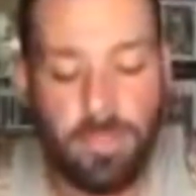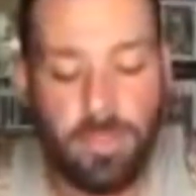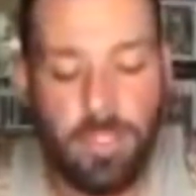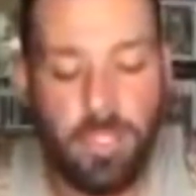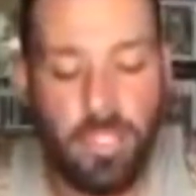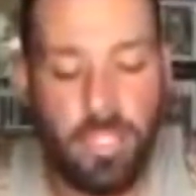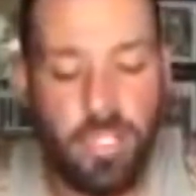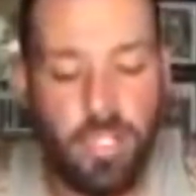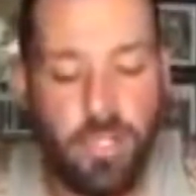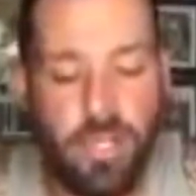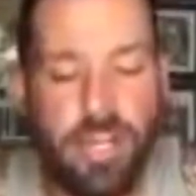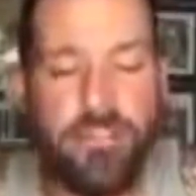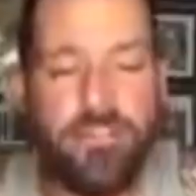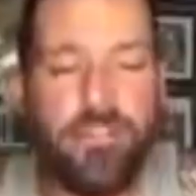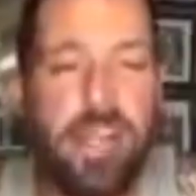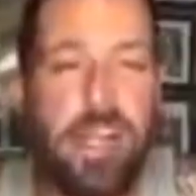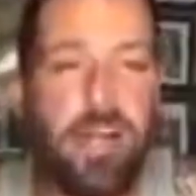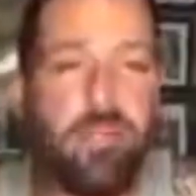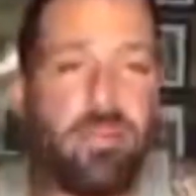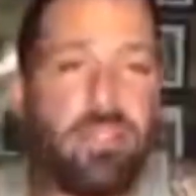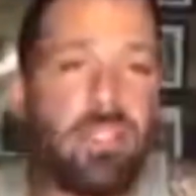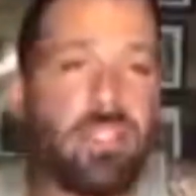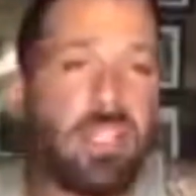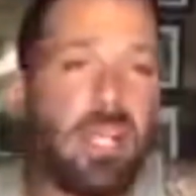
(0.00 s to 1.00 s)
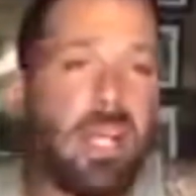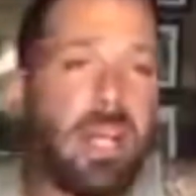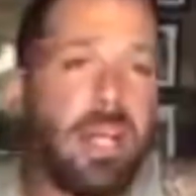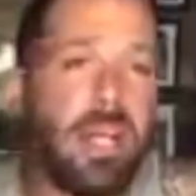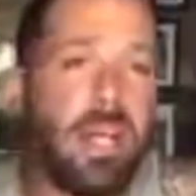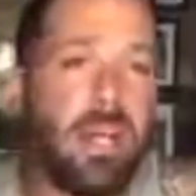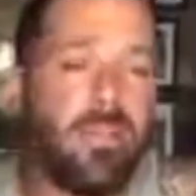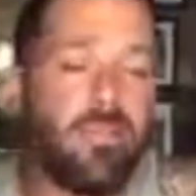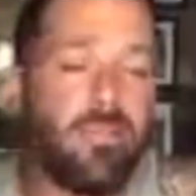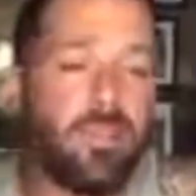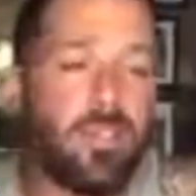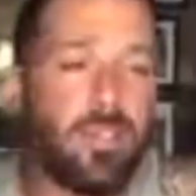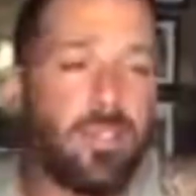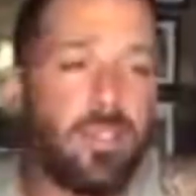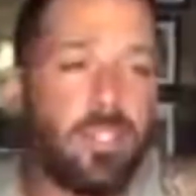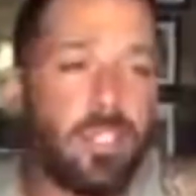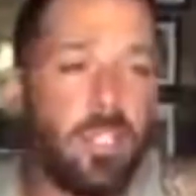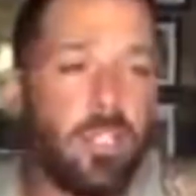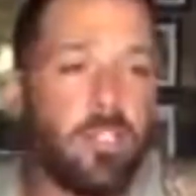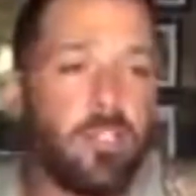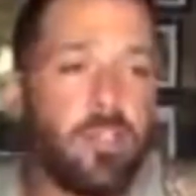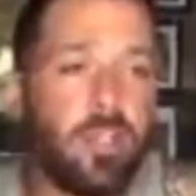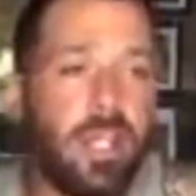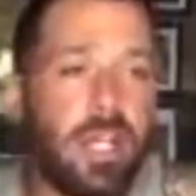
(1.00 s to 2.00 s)
you get families that have
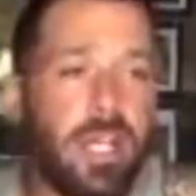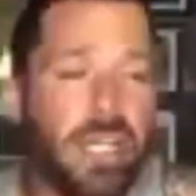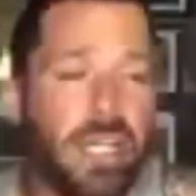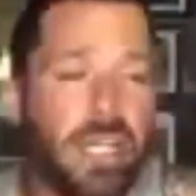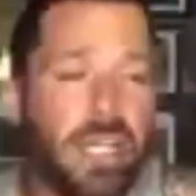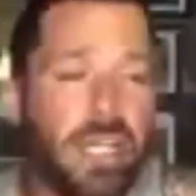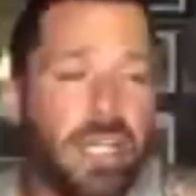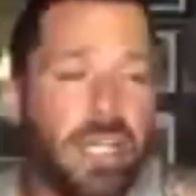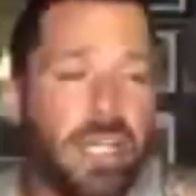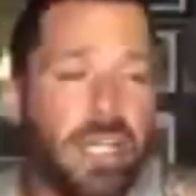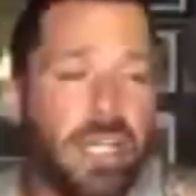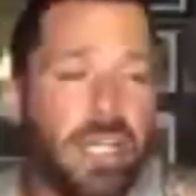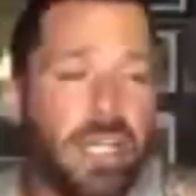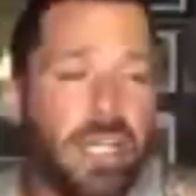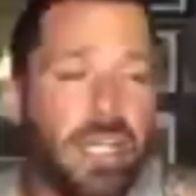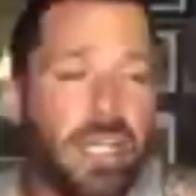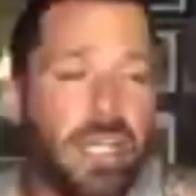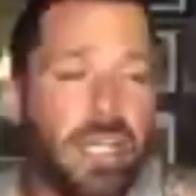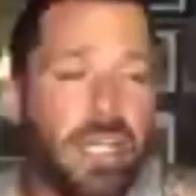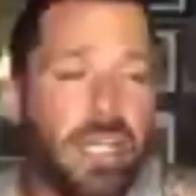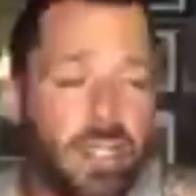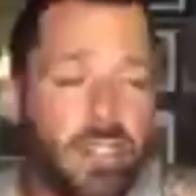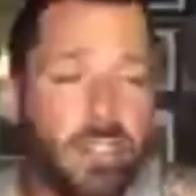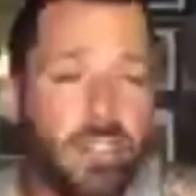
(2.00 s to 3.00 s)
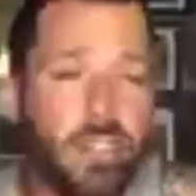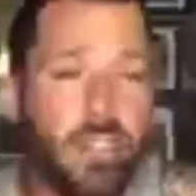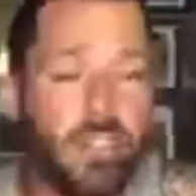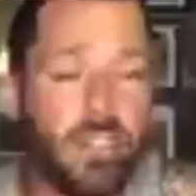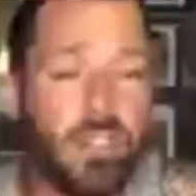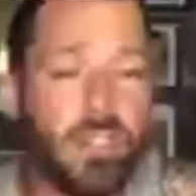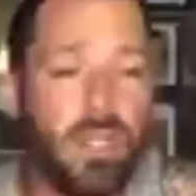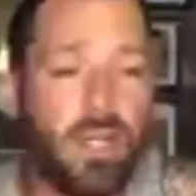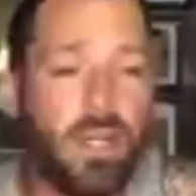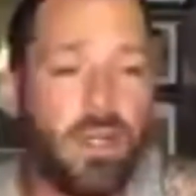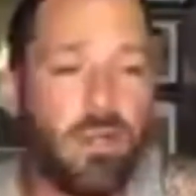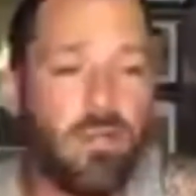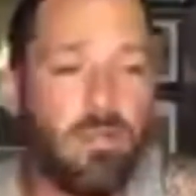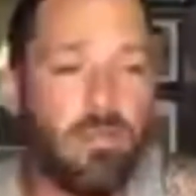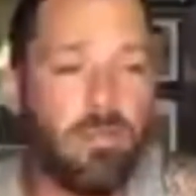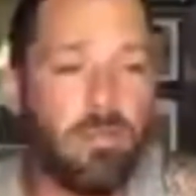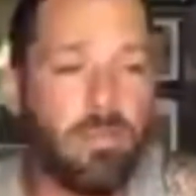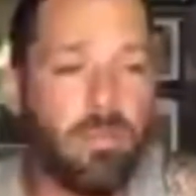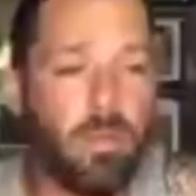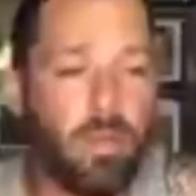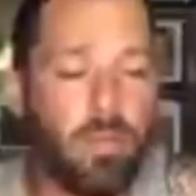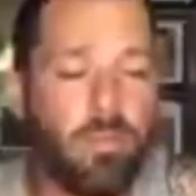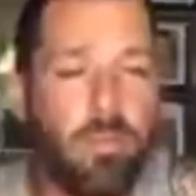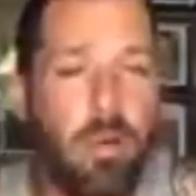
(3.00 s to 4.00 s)
children that get diagnosed with cancer,
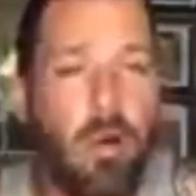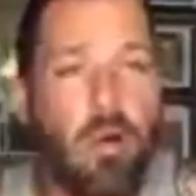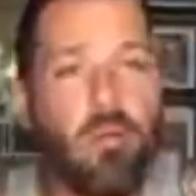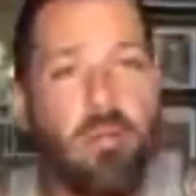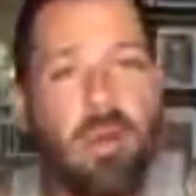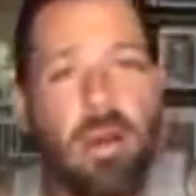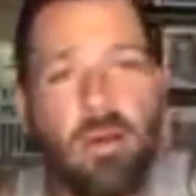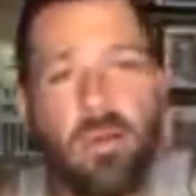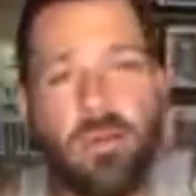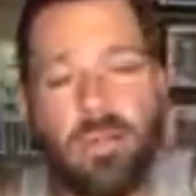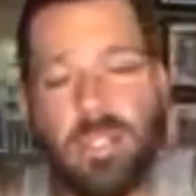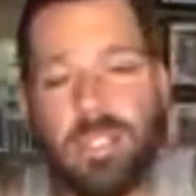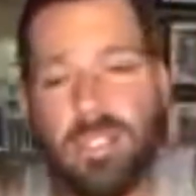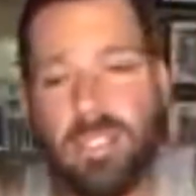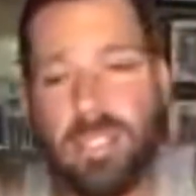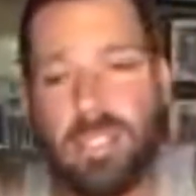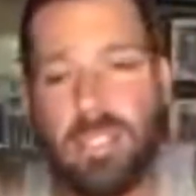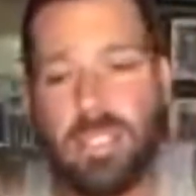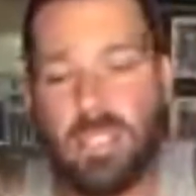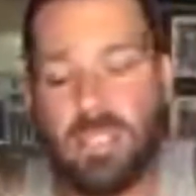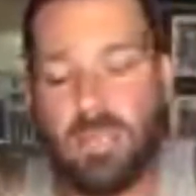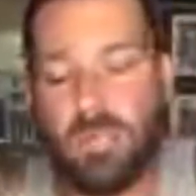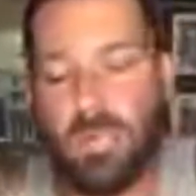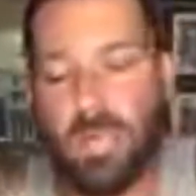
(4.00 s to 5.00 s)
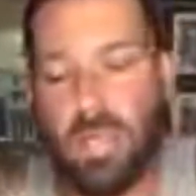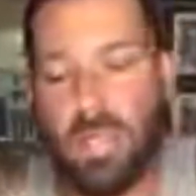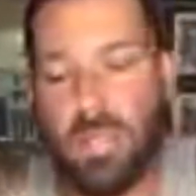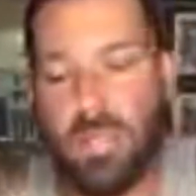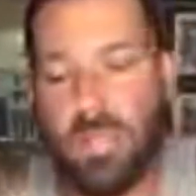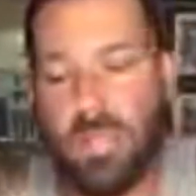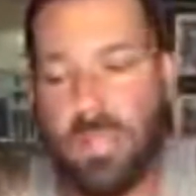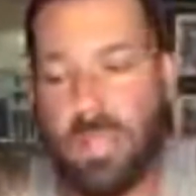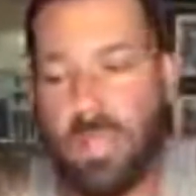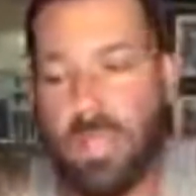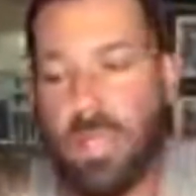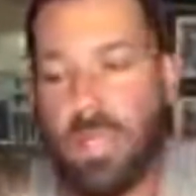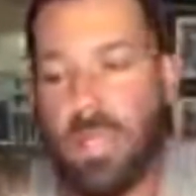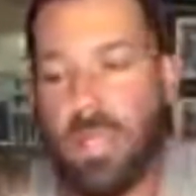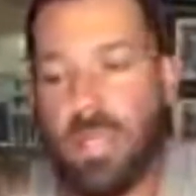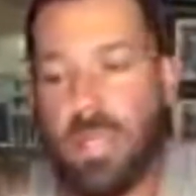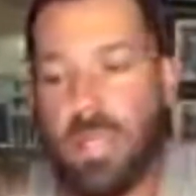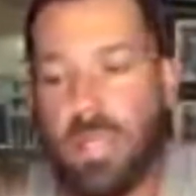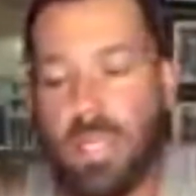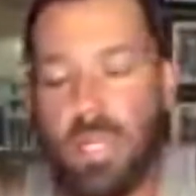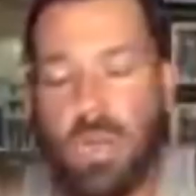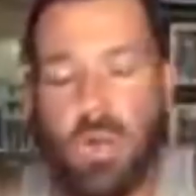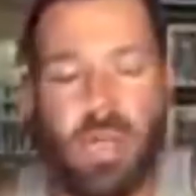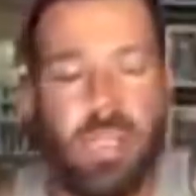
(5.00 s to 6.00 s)
with bone marrow disease, with,
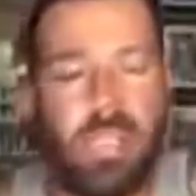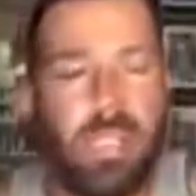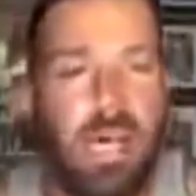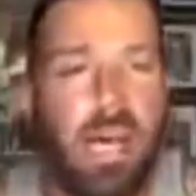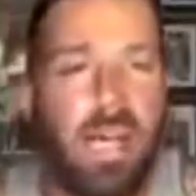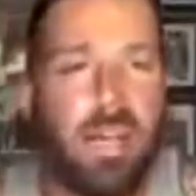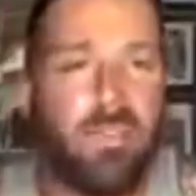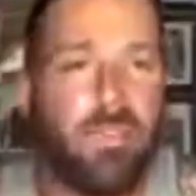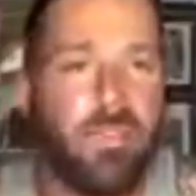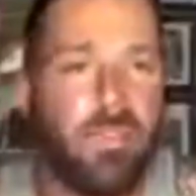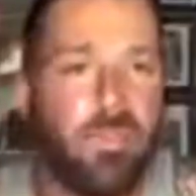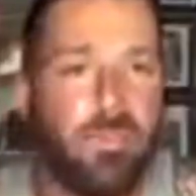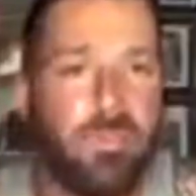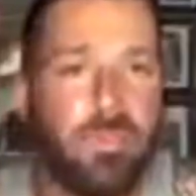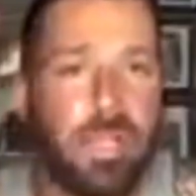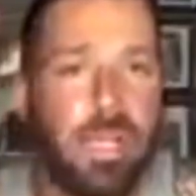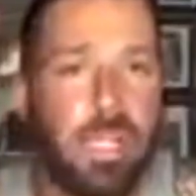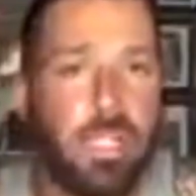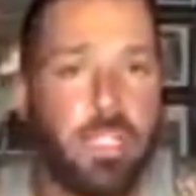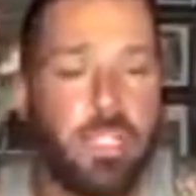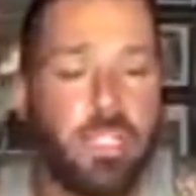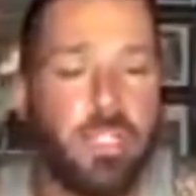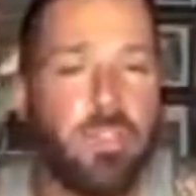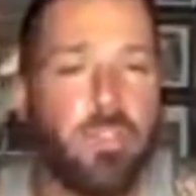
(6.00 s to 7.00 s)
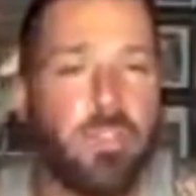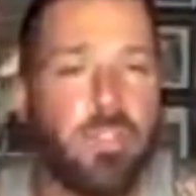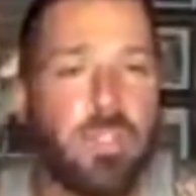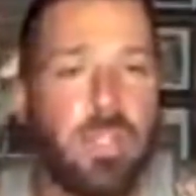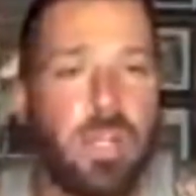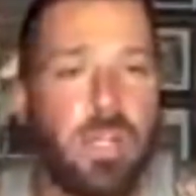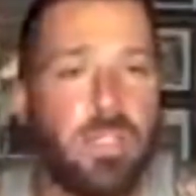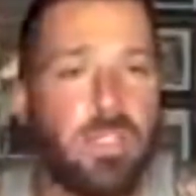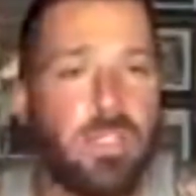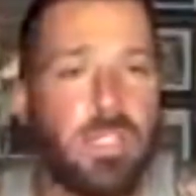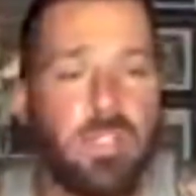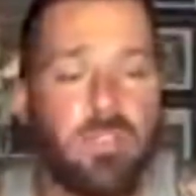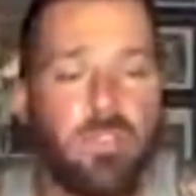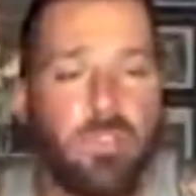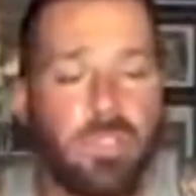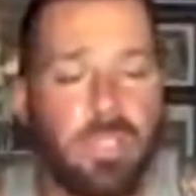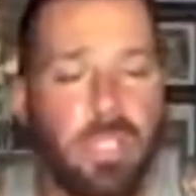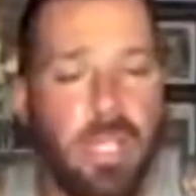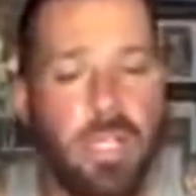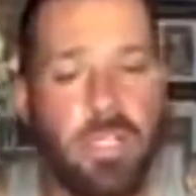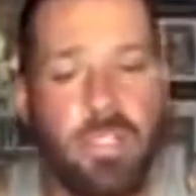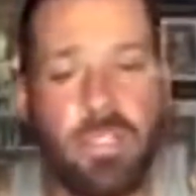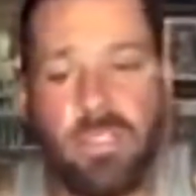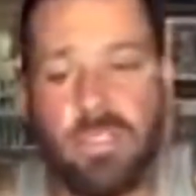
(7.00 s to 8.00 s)
you know, a lot of issues, sickle
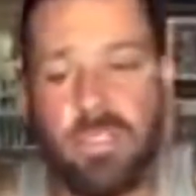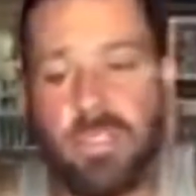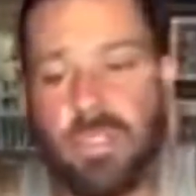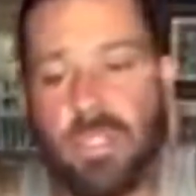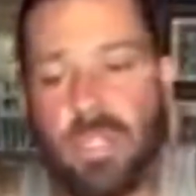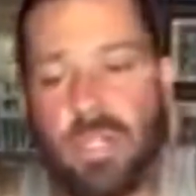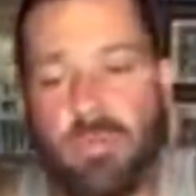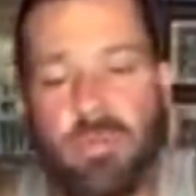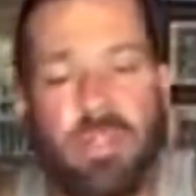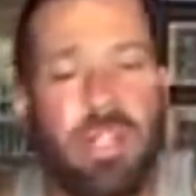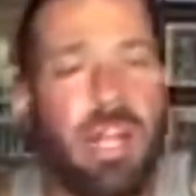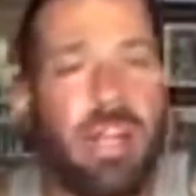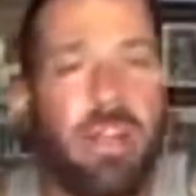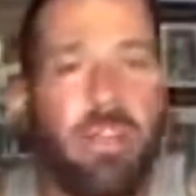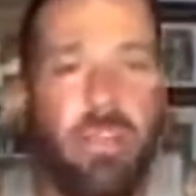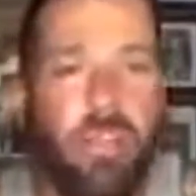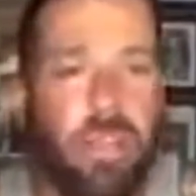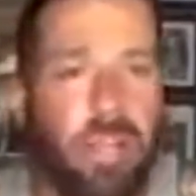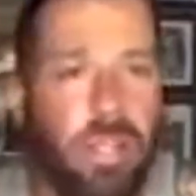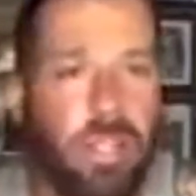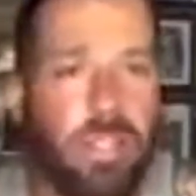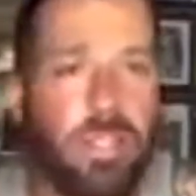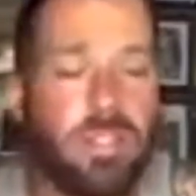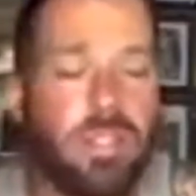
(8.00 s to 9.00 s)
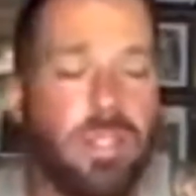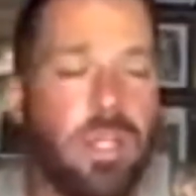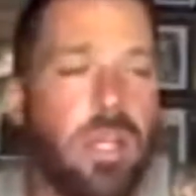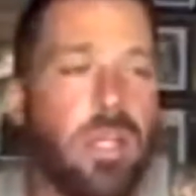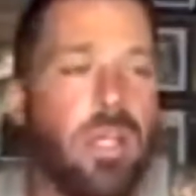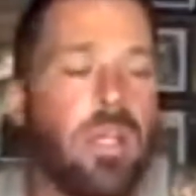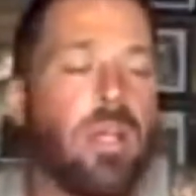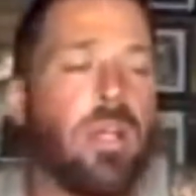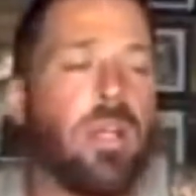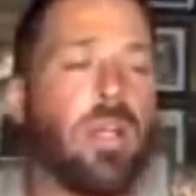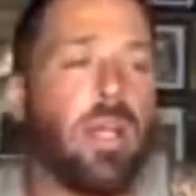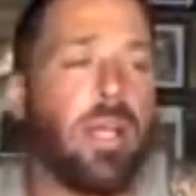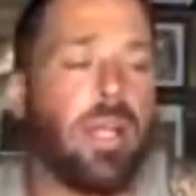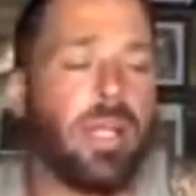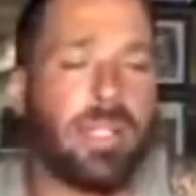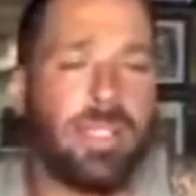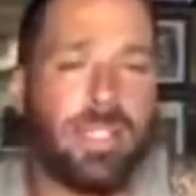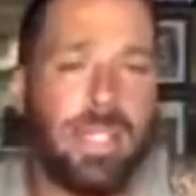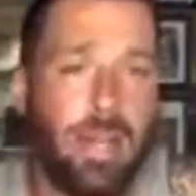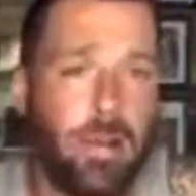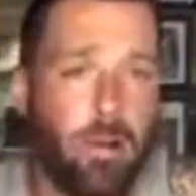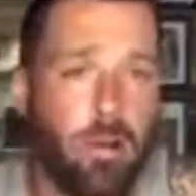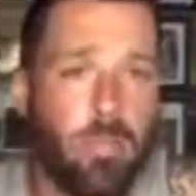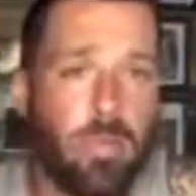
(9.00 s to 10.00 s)
cell, a lot of things, and
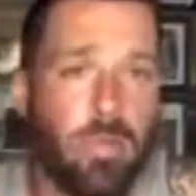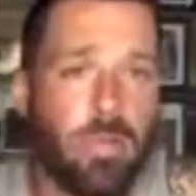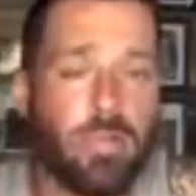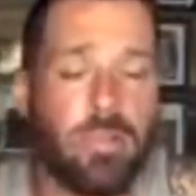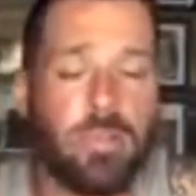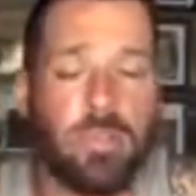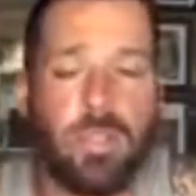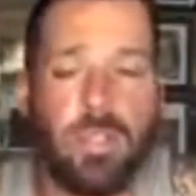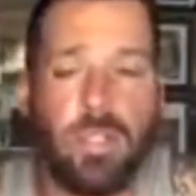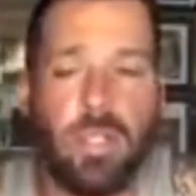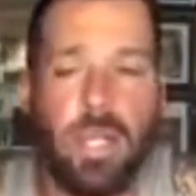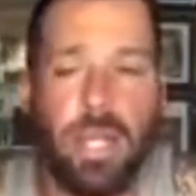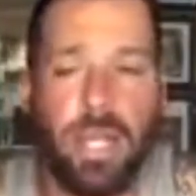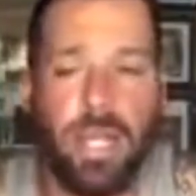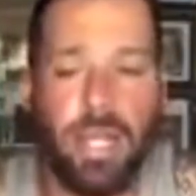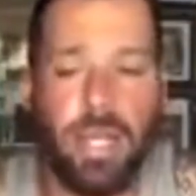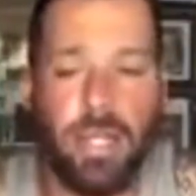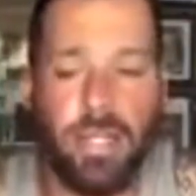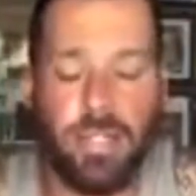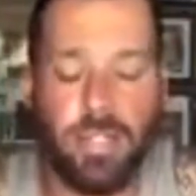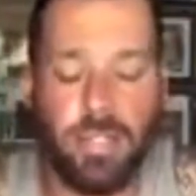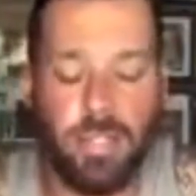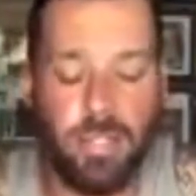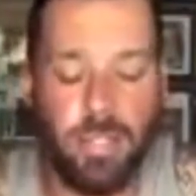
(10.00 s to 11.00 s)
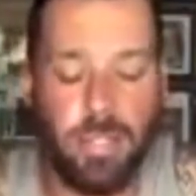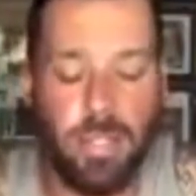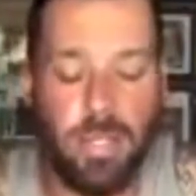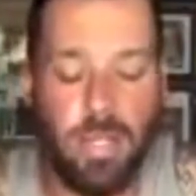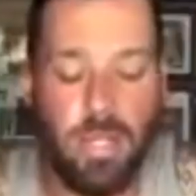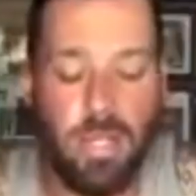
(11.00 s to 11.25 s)
it's terrible. And